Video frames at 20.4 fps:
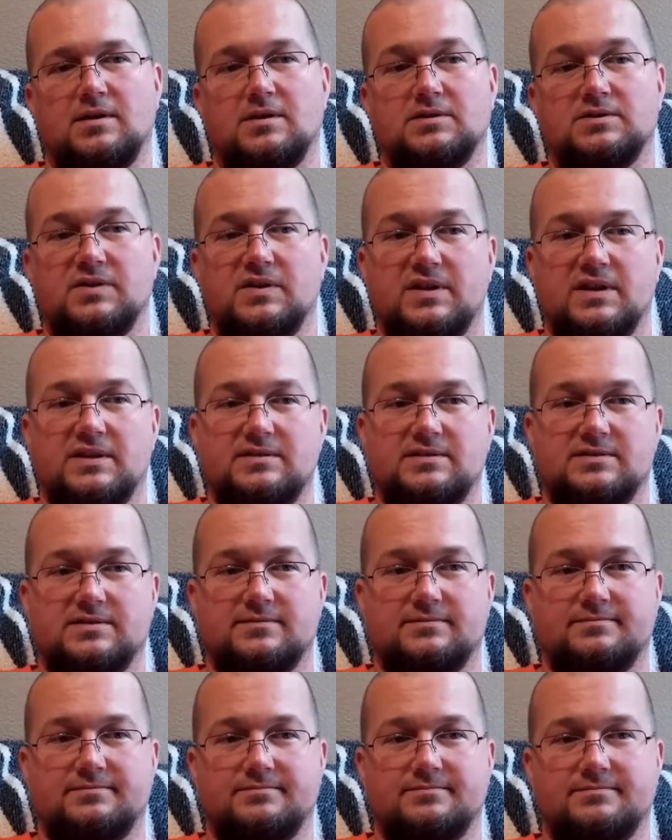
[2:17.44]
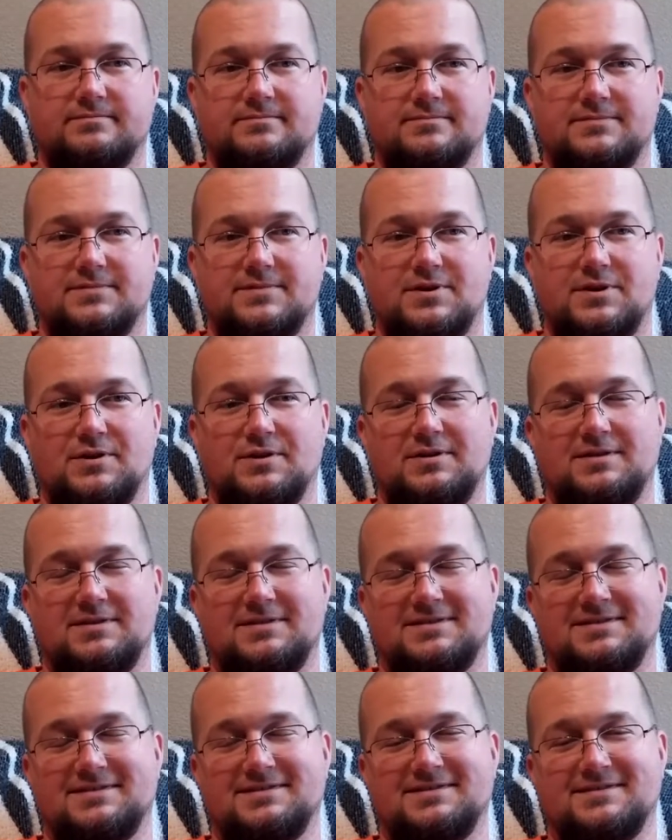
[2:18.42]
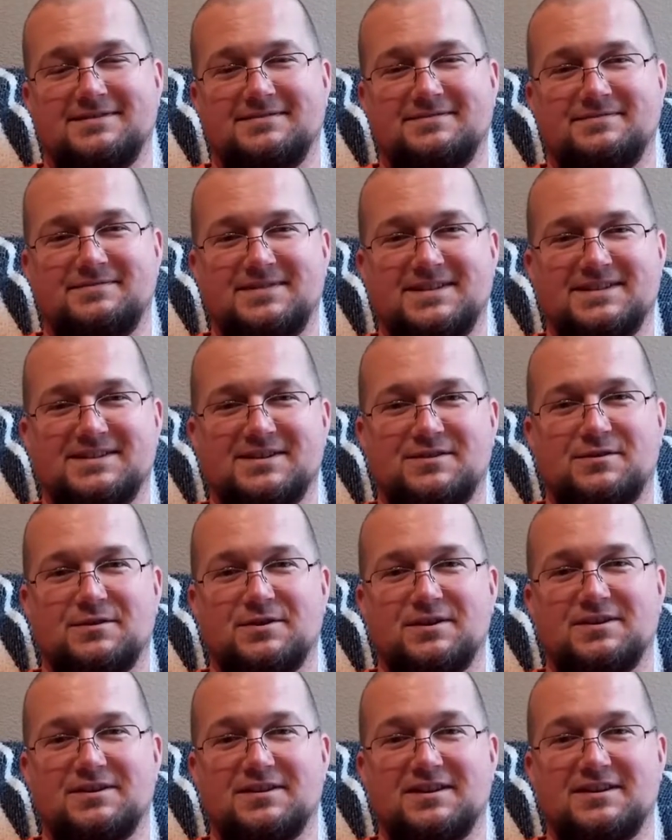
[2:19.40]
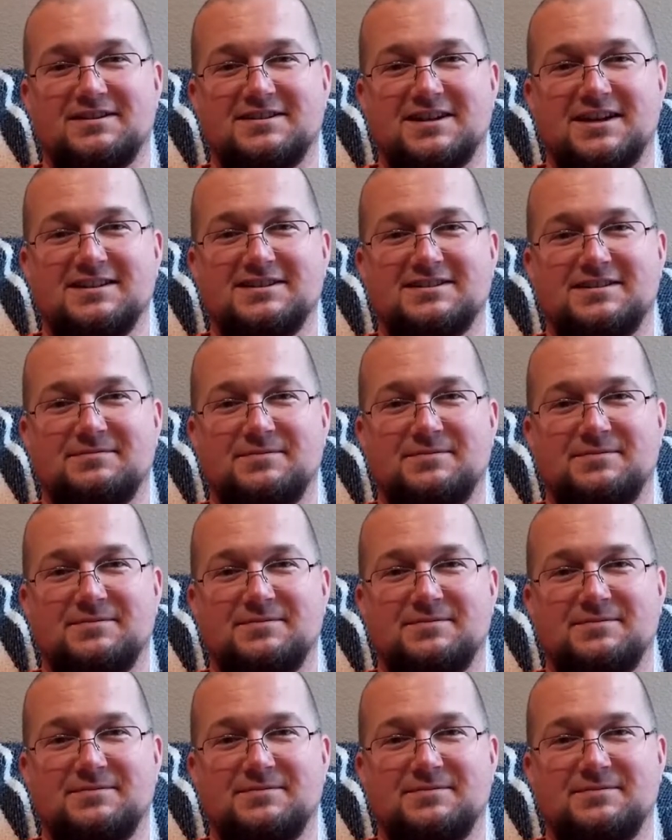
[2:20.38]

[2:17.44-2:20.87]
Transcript: So that's good. It means according to their test,